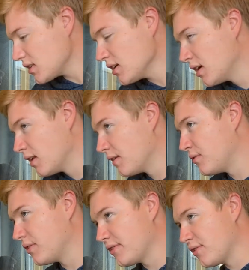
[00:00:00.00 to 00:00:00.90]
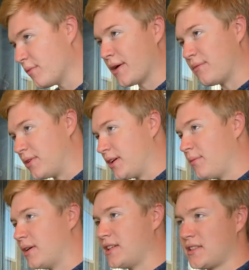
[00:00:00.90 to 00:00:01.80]
and I lived with 2 of my really good
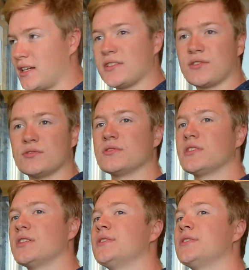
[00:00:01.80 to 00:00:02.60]
buddies in high school.